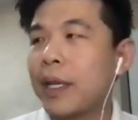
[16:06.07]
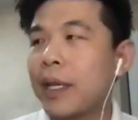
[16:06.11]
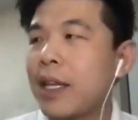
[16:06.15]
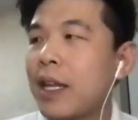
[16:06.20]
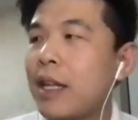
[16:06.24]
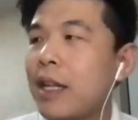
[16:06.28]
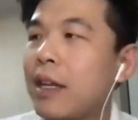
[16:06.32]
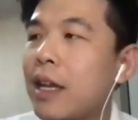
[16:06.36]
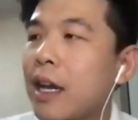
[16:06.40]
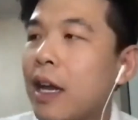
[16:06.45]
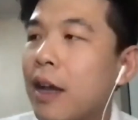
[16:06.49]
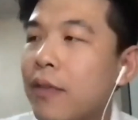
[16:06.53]
But
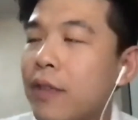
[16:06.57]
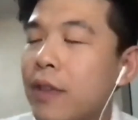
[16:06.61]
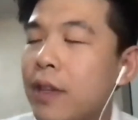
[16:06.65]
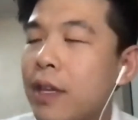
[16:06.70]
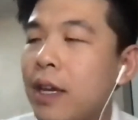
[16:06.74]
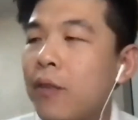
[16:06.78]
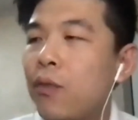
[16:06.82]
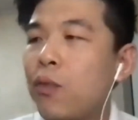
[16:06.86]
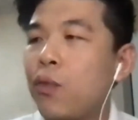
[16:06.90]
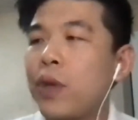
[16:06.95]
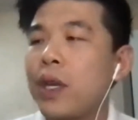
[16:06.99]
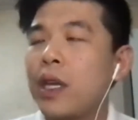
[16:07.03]
then after
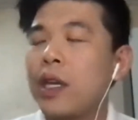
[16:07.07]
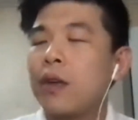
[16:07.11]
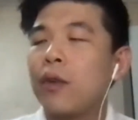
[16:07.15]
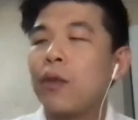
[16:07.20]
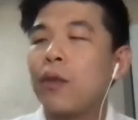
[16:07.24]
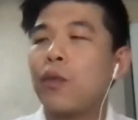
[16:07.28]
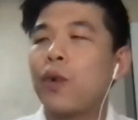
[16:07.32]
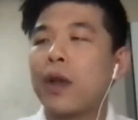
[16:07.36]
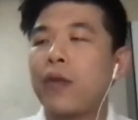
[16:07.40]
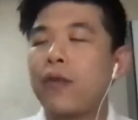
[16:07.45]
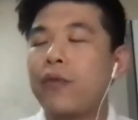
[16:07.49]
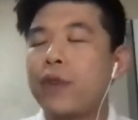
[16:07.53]
that,
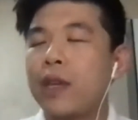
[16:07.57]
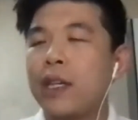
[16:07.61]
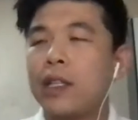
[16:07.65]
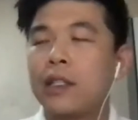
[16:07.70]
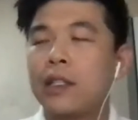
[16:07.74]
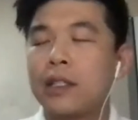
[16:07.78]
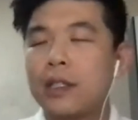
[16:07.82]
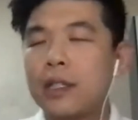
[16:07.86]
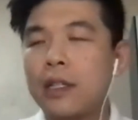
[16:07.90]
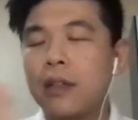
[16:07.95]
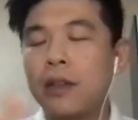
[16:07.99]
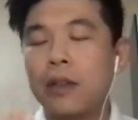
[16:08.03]
when
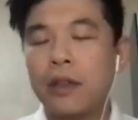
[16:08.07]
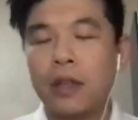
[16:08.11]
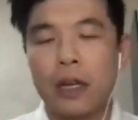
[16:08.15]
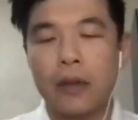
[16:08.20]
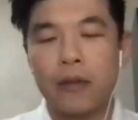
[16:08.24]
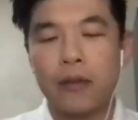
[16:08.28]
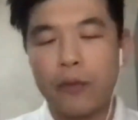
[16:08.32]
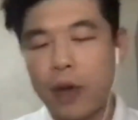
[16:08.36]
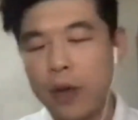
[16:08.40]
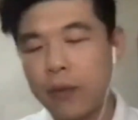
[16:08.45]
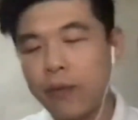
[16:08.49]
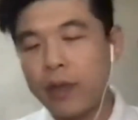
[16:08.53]

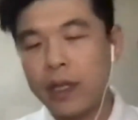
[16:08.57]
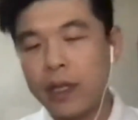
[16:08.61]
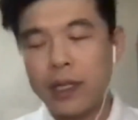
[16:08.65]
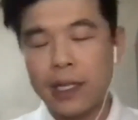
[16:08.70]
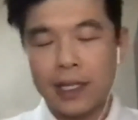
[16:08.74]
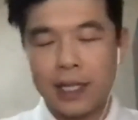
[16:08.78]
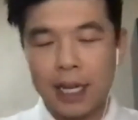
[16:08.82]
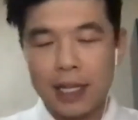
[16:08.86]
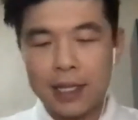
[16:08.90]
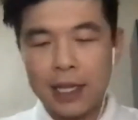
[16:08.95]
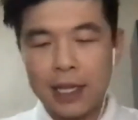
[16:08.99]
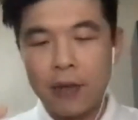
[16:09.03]
we're
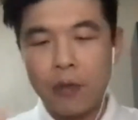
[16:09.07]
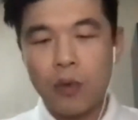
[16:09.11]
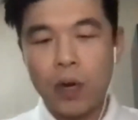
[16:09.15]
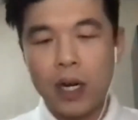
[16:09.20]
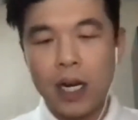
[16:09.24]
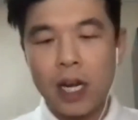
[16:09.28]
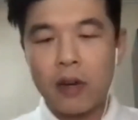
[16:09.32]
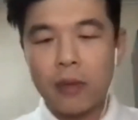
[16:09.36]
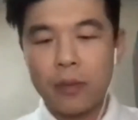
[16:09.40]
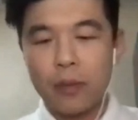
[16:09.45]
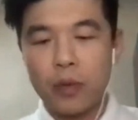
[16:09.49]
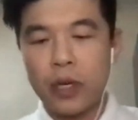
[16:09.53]
discussing
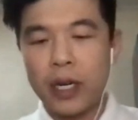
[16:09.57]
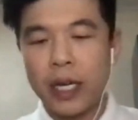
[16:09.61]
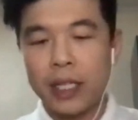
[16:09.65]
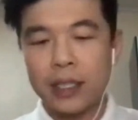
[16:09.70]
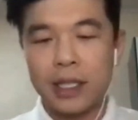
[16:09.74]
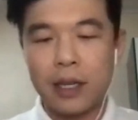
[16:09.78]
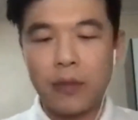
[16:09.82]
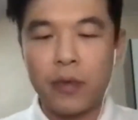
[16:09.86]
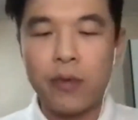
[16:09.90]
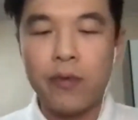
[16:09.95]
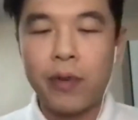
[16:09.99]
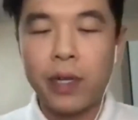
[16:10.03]
what kind of products
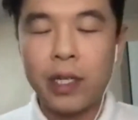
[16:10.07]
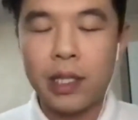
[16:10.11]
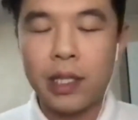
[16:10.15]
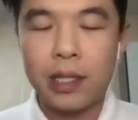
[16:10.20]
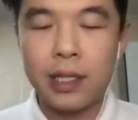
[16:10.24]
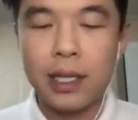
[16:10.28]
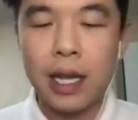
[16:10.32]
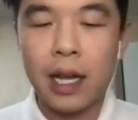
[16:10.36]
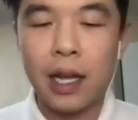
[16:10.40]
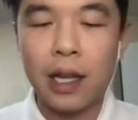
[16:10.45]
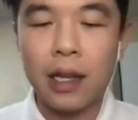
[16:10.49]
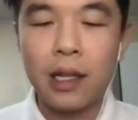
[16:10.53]
that we want to
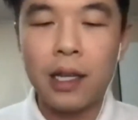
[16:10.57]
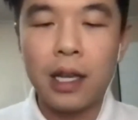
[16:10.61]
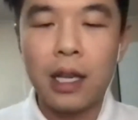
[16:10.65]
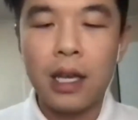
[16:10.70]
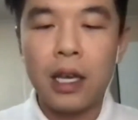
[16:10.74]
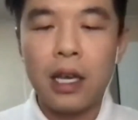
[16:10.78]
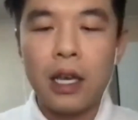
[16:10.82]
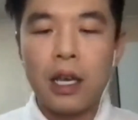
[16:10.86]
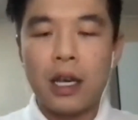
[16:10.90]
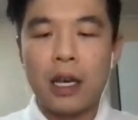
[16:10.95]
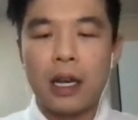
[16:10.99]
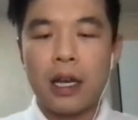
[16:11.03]
sell,
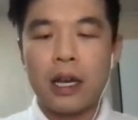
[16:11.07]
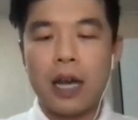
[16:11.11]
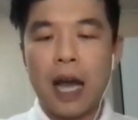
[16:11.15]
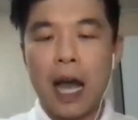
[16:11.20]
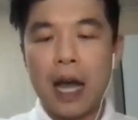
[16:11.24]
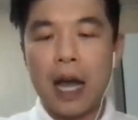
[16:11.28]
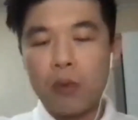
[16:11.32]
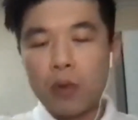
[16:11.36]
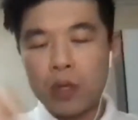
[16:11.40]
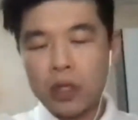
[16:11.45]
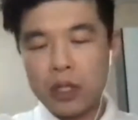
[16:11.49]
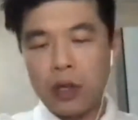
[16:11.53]

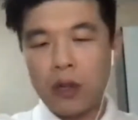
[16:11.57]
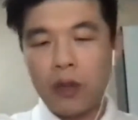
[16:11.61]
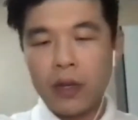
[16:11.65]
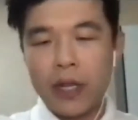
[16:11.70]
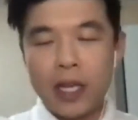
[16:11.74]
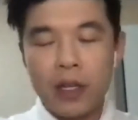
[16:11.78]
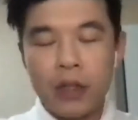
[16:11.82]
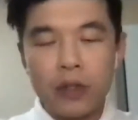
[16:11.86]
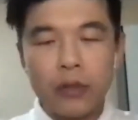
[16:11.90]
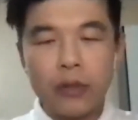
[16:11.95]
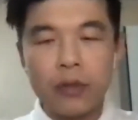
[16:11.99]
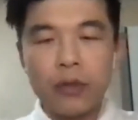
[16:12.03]
I was
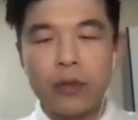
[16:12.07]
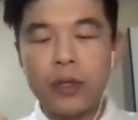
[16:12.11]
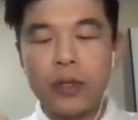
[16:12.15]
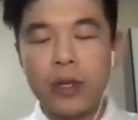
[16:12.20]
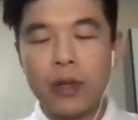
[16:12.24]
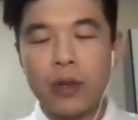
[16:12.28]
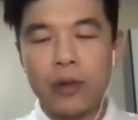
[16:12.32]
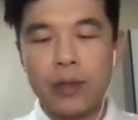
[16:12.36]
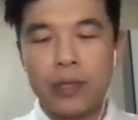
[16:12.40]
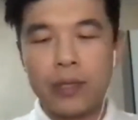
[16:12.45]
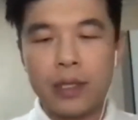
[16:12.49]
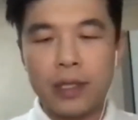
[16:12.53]
looking through
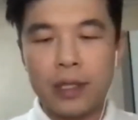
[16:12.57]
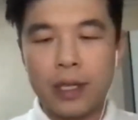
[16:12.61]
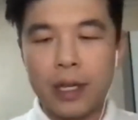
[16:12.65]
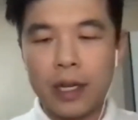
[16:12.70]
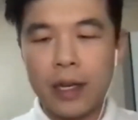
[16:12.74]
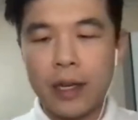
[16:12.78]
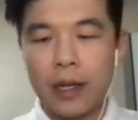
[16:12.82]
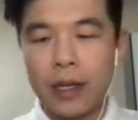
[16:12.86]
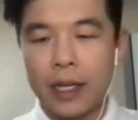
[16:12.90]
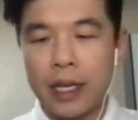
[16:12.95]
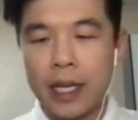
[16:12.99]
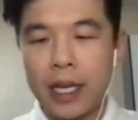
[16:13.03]
those
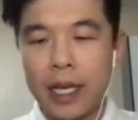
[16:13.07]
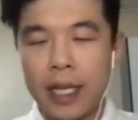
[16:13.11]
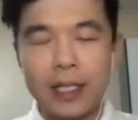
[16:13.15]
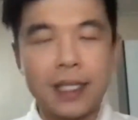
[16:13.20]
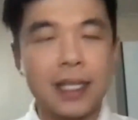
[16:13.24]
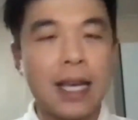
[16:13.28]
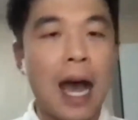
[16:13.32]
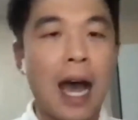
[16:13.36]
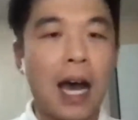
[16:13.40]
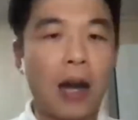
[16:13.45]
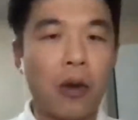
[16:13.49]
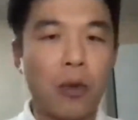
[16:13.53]

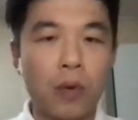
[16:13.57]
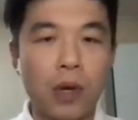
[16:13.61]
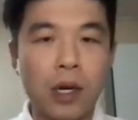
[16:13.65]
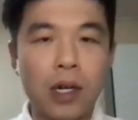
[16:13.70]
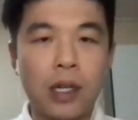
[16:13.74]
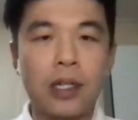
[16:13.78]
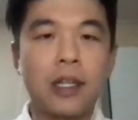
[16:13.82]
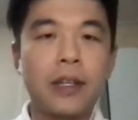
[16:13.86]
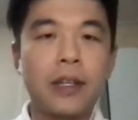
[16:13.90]
kids' artwork.